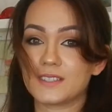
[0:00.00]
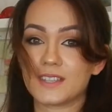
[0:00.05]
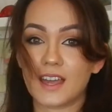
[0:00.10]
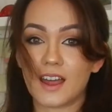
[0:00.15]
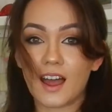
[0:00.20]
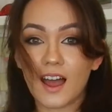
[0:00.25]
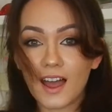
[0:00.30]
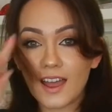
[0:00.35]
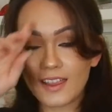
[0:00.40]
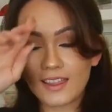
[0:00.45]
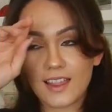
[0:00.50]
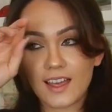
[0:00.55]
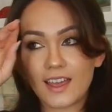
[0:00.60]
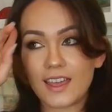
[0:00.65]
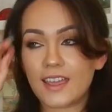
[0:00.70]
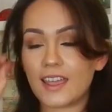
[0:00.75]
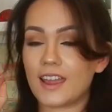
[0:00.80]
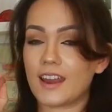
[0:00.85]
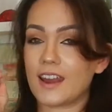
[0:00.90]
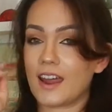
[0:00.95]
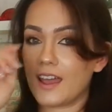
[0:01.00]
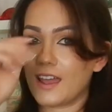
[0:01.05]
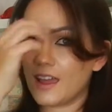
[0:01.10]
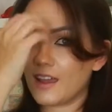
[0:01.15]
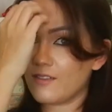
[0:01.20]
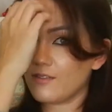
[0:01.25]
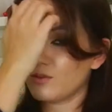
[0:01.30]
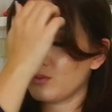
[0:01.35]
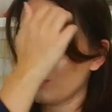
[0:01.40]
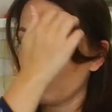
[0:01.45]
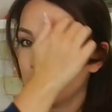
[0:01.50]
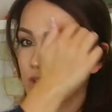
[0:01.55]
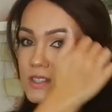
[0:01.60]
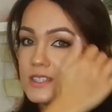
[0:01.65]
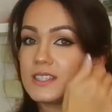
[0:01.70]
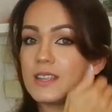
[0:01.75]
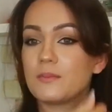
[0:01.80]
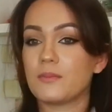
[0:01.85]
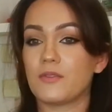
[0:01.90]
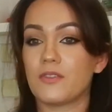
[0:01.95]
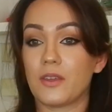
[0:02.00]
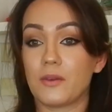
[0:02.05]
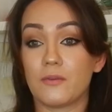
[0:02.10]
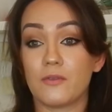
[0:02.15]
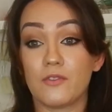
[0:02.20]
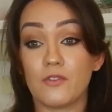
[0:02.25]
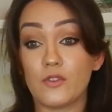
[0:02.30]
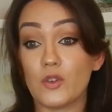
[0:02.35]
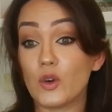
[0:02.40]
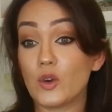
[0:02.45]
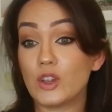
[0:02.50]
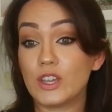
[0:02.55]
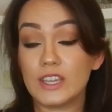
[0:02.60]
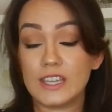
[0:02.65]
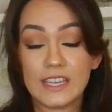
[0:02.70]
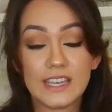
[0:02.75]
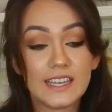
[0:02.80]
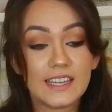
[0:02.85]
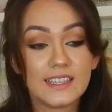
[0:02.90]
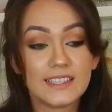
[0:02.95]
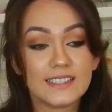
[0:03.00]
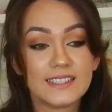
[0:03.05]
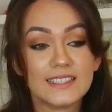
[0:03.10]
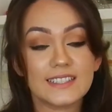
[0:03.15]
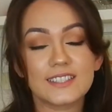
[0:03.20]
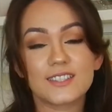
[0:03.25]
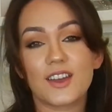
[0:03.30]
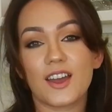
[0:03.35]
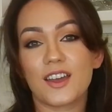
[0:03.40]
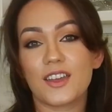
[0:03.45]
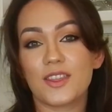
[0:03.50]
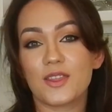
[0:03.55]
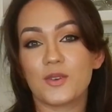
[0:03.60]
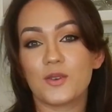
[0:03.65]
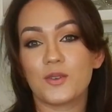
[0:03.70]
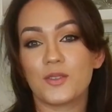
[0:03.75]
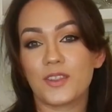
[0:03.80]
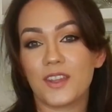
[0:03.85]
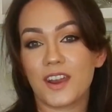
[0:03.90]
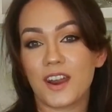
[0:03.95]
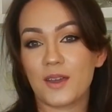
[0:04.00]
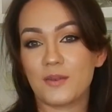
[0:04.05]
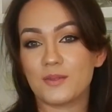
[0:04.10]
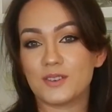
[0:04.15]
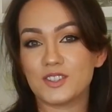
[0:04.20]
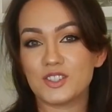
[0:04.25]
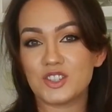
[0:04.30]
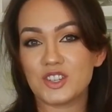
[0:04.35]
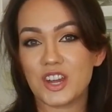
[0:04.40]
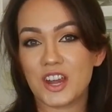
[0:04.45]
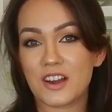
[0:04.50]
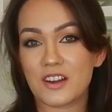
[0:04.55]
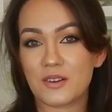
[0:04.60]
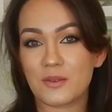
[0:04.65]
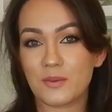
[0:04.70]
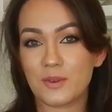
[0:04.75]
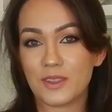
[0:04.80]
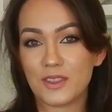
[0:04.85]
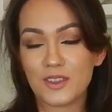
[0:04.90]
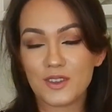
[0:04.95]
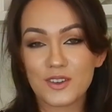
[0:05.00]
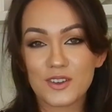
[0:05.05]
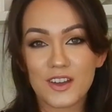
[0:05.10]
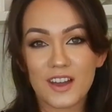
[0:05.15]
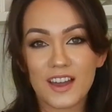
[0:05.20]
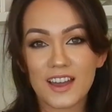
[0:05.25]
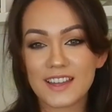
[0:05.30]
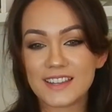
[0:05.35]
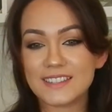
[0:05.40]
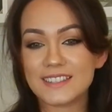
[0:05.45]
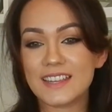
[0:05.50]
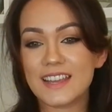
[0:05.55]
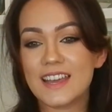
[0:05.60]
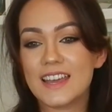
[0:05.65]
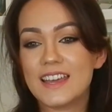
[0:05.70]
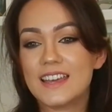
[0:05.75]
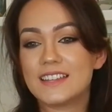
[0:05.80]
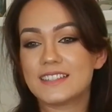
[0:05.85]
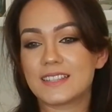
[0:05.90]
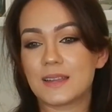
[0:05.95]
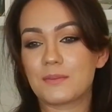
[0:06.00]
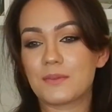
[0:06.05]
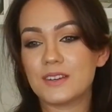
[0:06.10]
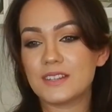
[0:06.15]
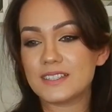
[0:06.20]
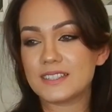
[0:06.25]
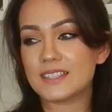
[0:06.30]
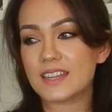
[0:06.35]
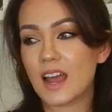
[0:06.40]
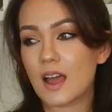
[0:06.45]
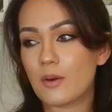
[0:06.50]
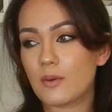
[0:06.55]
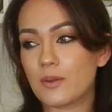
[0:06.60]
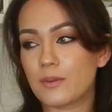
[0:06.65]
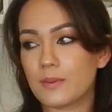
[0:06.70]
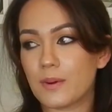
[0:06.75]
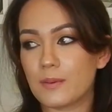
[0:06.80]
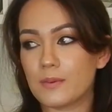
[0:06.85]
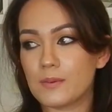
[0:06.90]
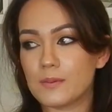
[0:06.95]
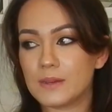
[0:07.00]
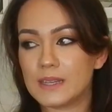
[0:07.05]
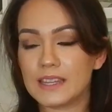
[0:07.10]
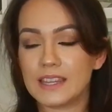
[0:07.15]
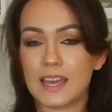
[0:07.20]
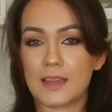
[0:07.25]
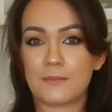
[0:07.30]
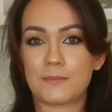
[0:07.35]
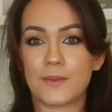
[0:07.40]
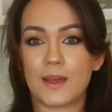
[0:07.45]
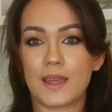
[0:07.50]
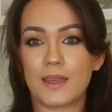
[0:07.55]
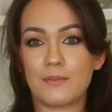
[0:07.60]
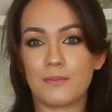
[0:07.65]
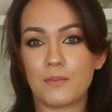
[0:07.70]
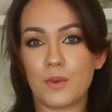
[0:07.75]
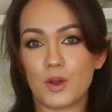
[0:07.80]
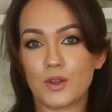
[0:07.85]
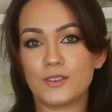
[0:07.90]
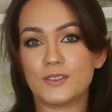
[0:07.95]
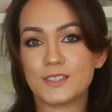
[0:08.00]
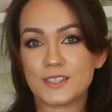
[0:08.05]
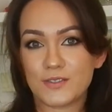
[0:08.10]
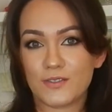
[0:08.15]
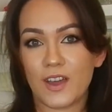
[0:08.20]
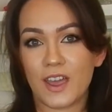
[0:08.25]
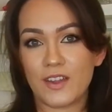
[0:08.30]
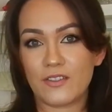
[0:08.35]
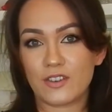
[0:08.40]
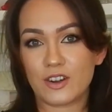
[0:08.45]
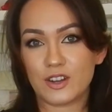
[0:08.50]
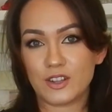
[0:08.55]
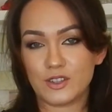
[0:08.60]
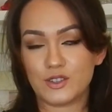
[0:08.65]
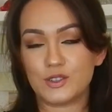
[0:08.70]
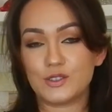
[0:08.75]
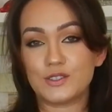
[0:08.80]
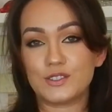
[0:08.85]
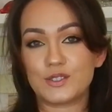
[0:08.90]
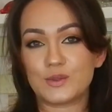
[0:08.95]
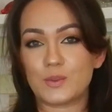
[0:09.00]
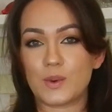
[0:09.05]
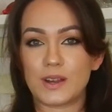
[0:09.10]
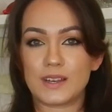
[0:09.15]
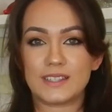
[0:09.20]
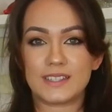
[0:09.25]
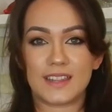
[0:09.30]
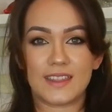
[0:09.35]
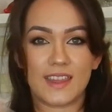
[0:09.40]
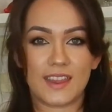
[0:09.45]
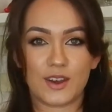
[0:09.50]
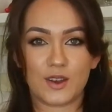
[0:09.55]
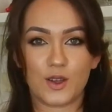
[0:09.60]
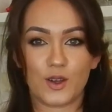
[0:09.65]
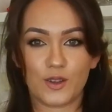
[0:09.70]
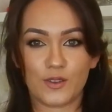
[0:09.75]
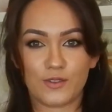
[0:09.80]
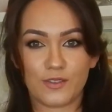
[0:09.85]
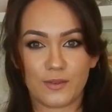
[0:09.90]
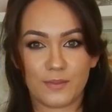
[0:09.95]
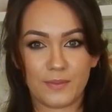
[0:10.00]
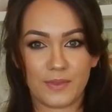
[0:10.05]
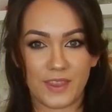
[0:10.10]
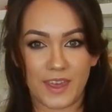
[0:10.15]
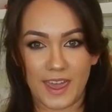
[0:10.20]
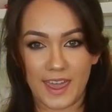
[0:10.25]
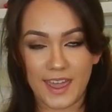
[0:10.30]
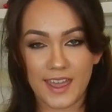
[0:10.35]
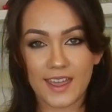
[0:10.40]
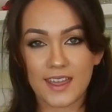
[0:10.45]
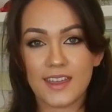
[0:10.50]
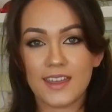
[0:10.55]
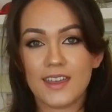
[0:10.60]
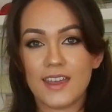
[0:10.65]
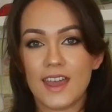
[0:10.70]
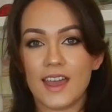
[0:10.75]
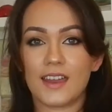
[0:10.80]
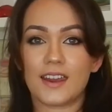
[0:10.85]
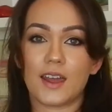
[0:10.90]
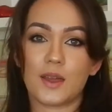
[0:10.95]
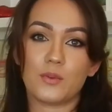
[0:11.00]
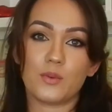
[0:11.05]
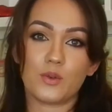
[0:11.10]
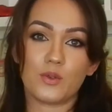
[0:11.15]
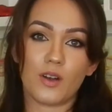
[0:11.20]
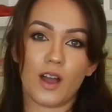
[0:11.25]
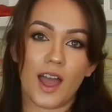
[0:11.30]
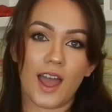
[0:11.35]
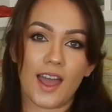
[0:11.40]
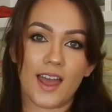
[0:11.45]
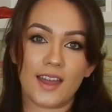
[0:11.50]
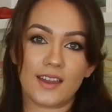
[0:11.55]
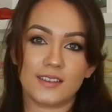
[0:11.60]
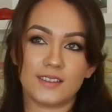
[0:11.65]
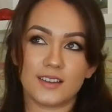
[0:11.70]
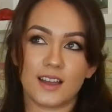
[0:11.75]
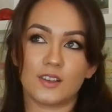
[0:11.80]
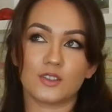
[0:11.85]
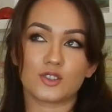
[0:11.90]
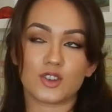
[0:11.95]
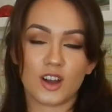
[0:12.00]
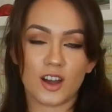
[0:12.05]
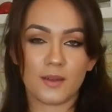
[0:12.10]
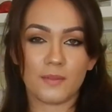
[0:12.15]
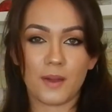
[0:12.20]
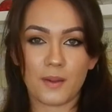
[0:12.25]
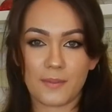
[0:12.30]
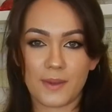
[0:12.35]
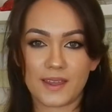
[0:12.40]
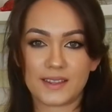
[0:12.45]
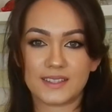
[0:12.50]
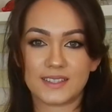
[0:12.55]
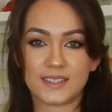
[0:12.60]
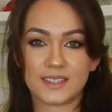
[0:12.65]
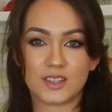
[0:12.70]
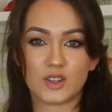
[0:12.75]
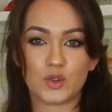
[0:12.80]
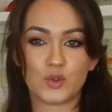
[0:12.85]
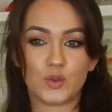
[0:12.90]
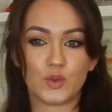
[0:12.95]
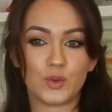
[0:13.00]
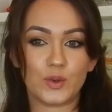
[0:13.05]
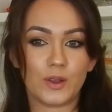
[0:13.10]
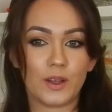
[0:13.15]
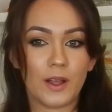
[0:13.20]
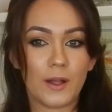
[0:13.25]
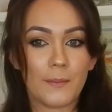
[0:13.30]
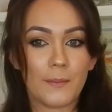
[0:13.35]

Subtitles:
that I like, and I have worn some of them for years, so I thought that I would share it with you guys. So I'm going to start with probably like my most favorite used ones and then go from there. And I'll try my best to